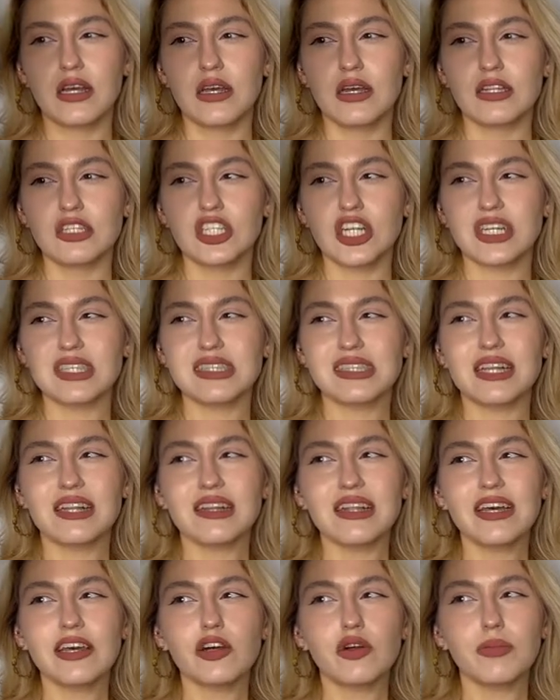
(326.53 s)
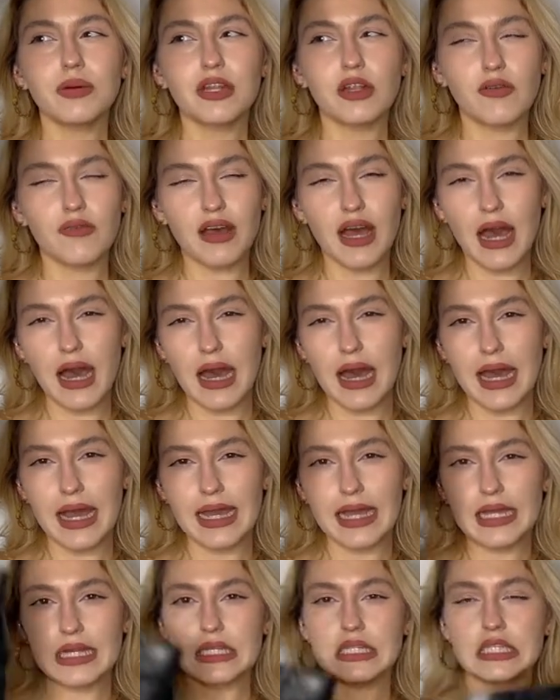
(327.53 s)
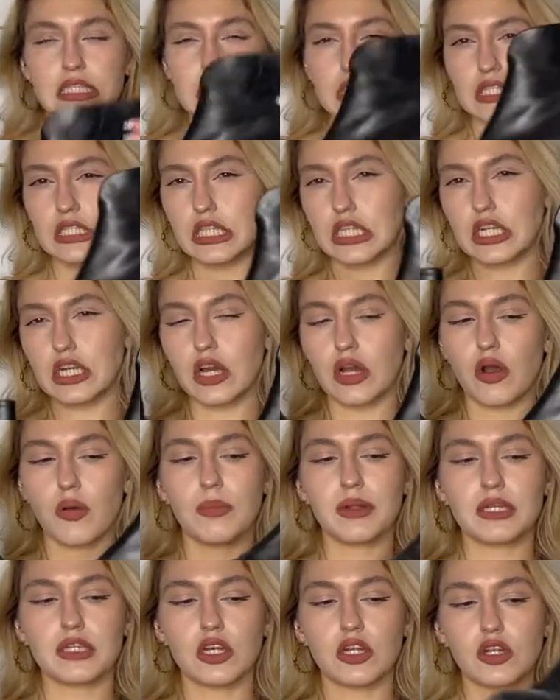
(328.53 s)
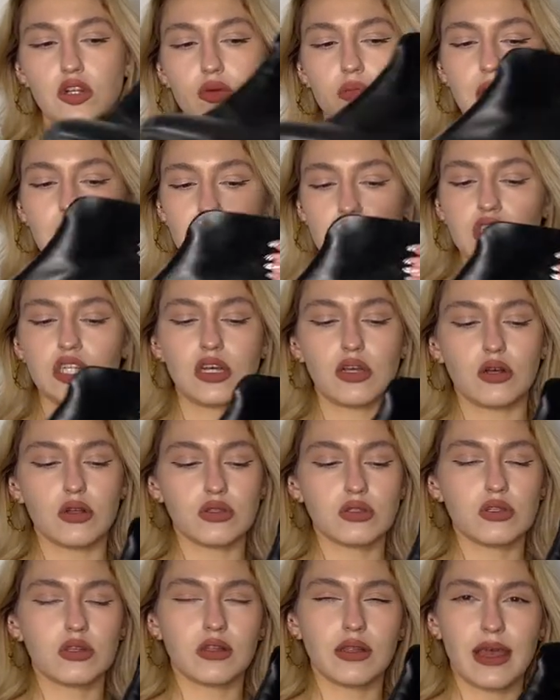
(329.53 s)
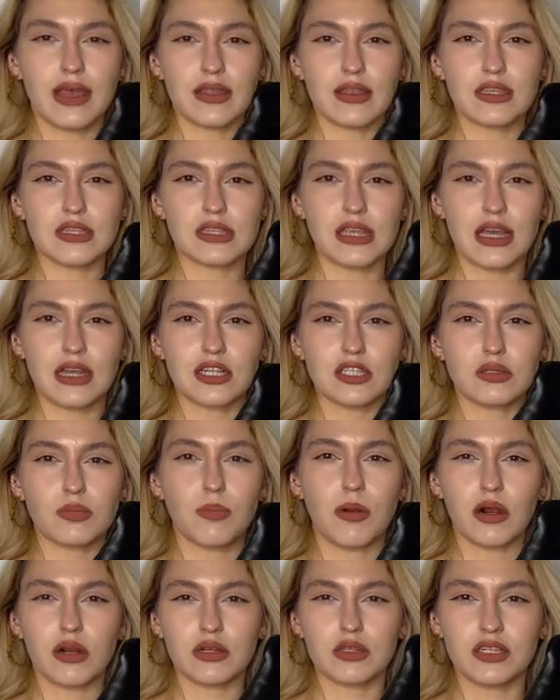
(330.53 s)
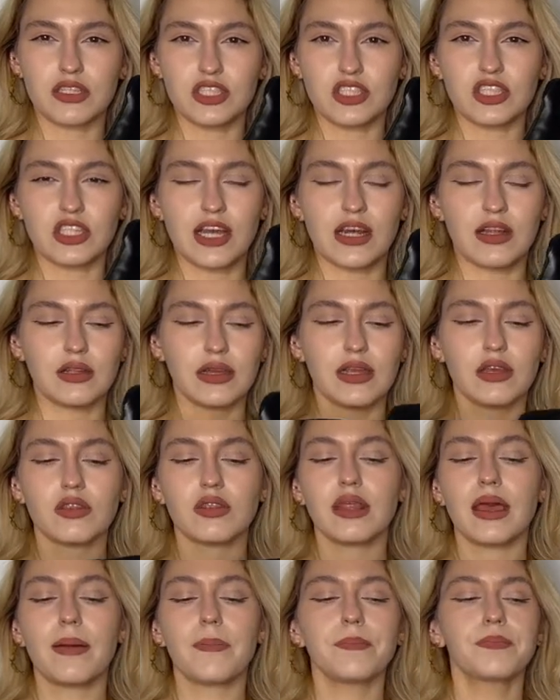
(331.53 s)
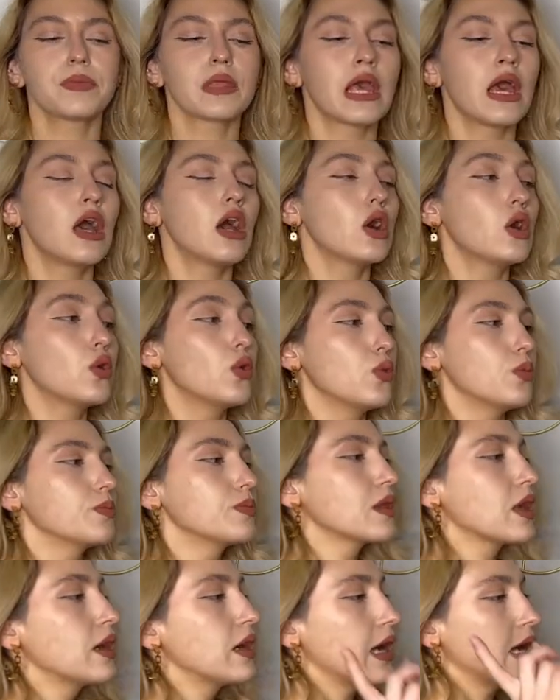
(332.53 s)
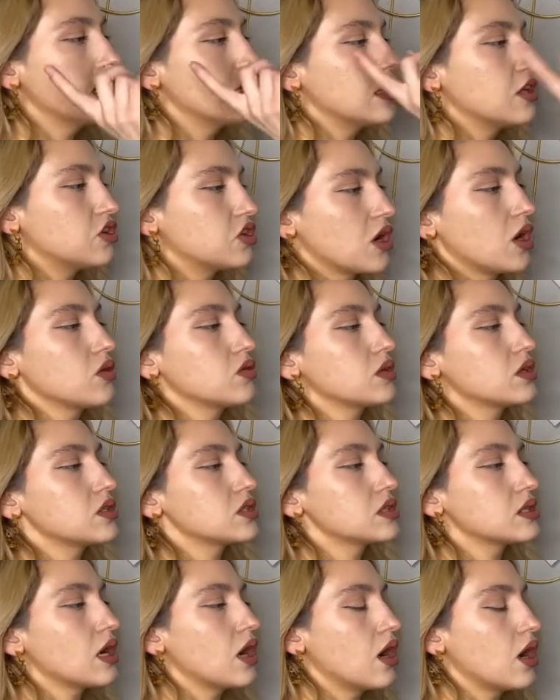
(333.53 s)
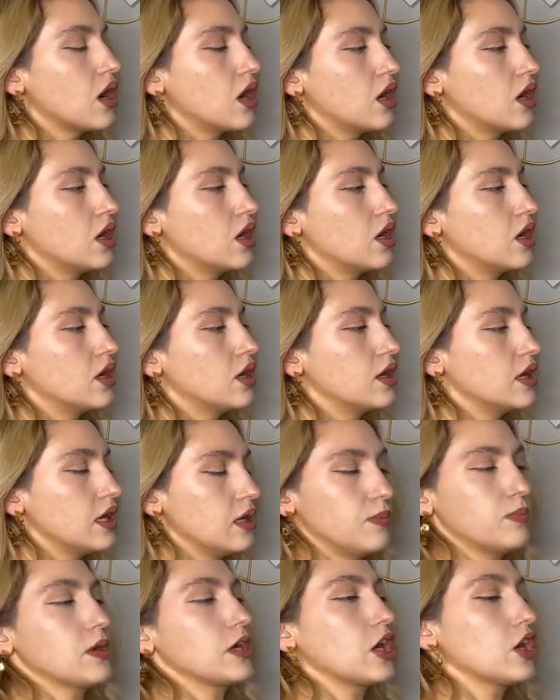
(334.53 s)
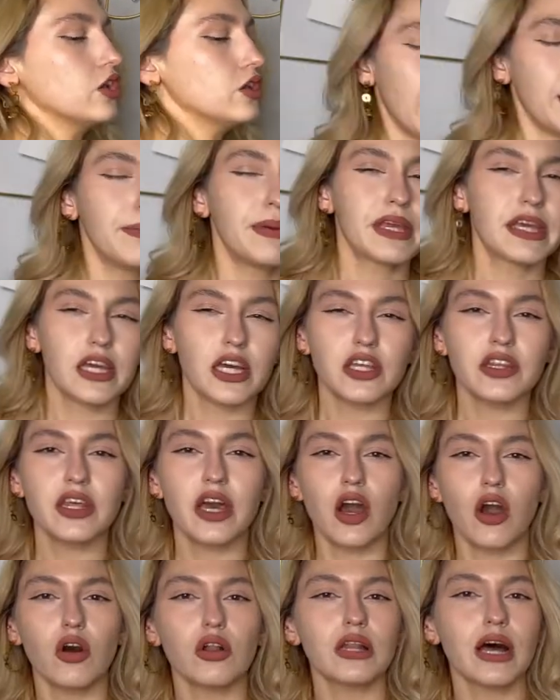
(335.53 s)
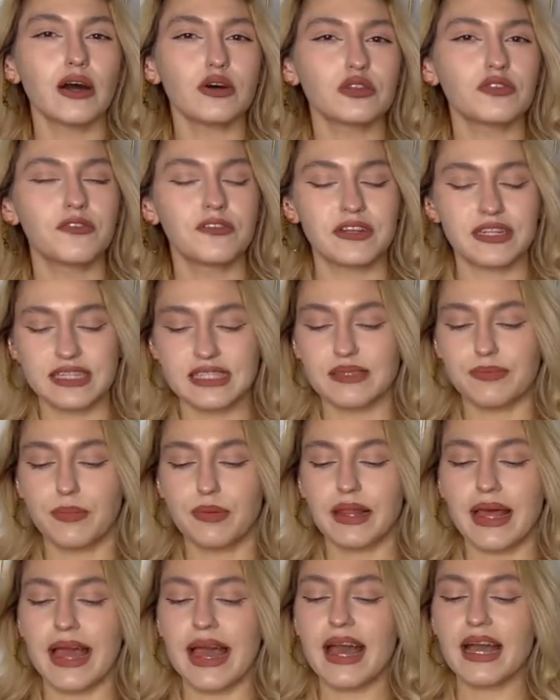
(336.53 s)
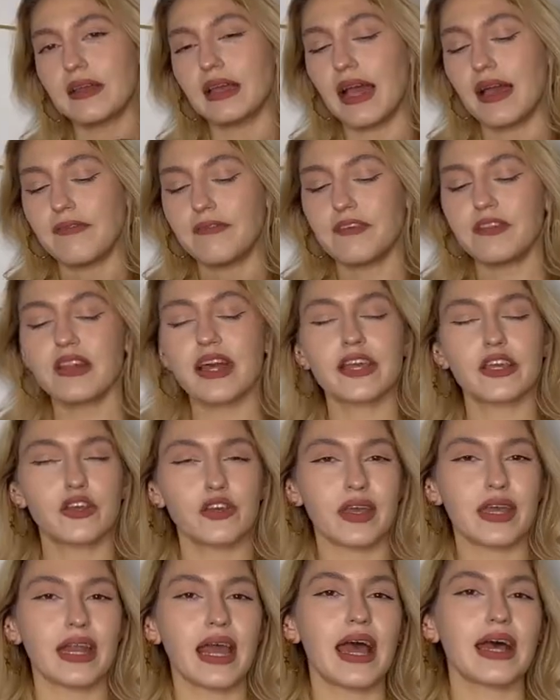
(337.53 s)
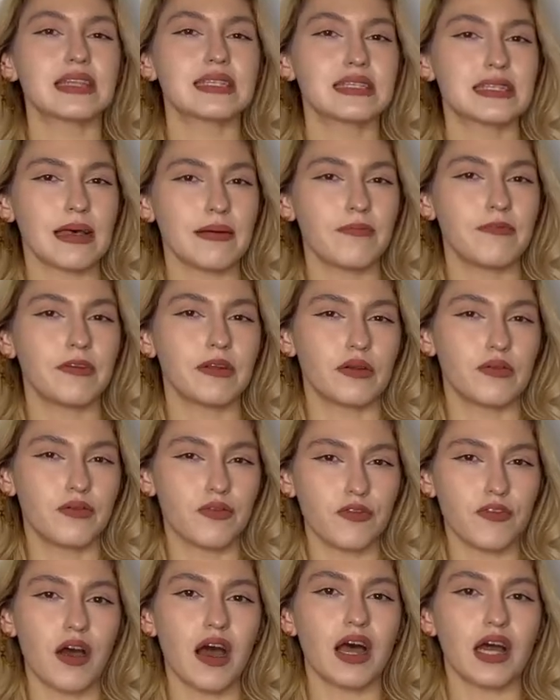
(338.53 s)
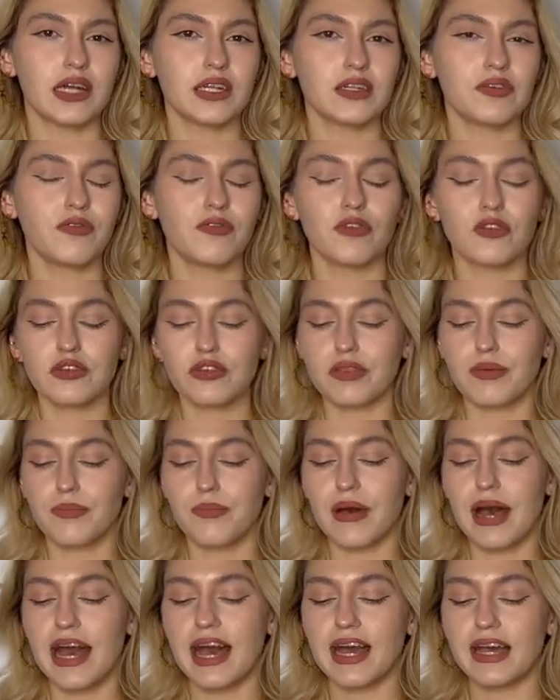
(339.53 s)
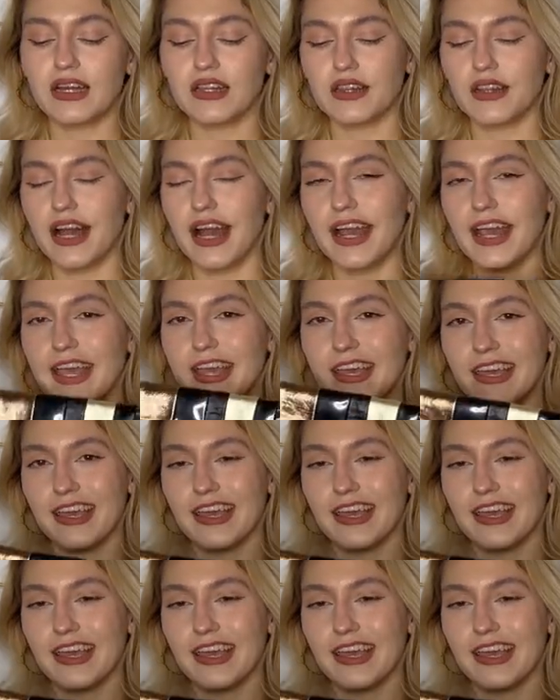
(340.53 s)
just a little bit of a height, you know, but not too much. I also like this kind of sparkly detailing on them. Ooh, and the trousers are epical. Because the whole outfit is black, I feel like you can add something fun for the back, like